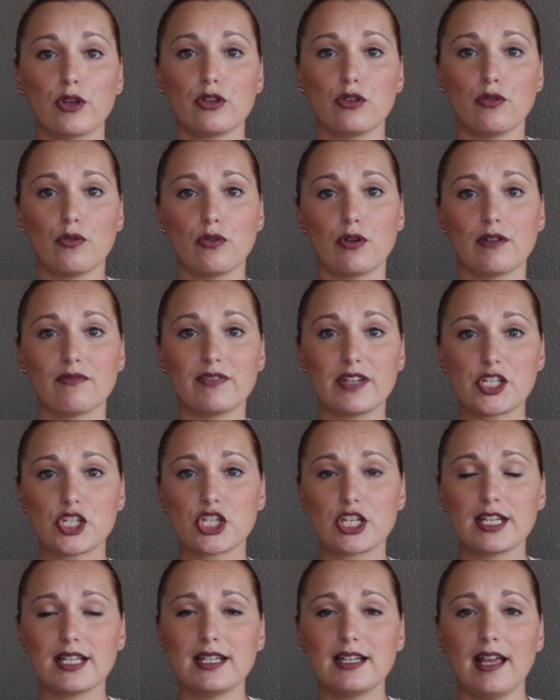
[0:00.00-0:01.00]
your
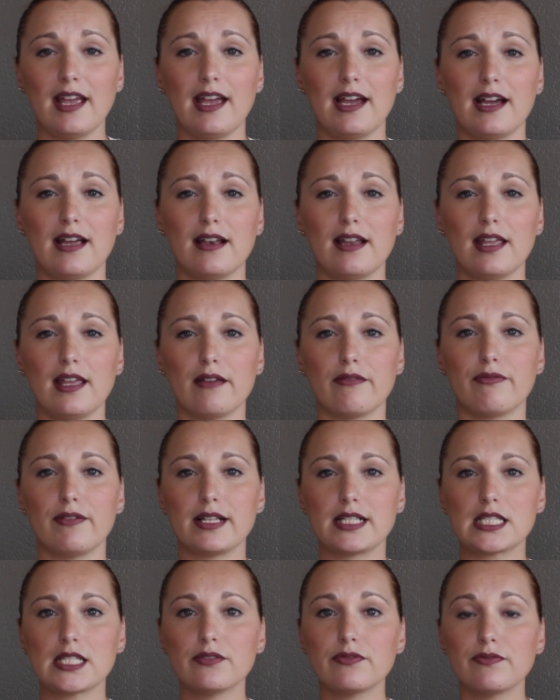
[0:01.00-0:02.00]
vision and if
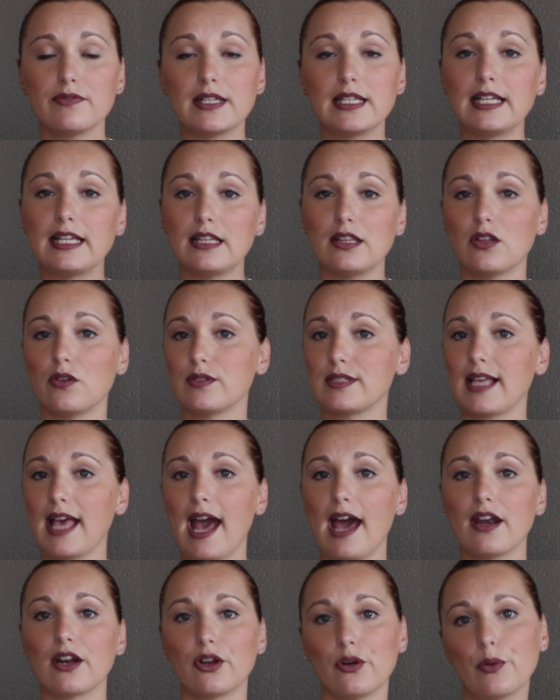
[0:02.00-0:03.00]
it's fitting those
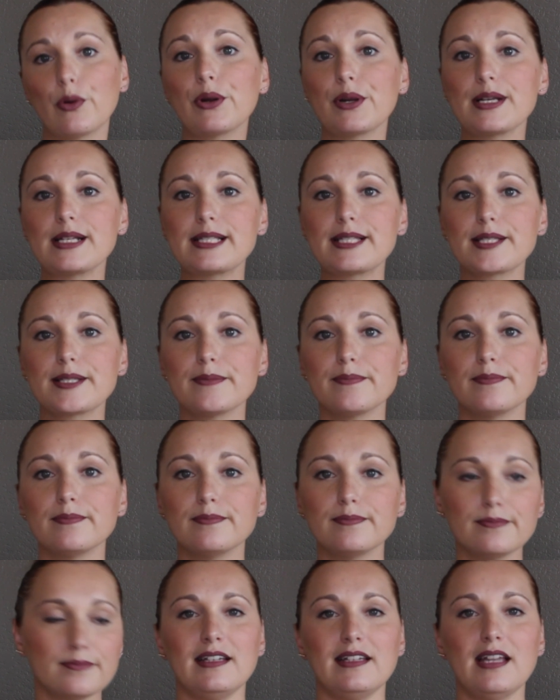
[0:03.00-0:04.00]
categories.
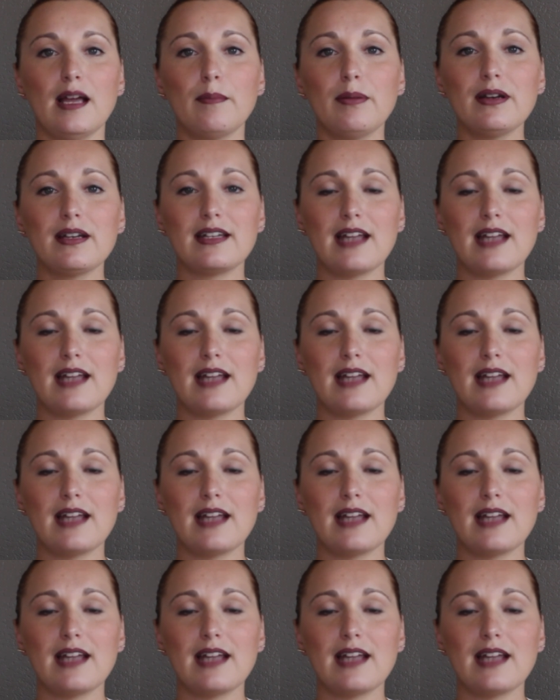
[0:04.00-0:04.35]
Number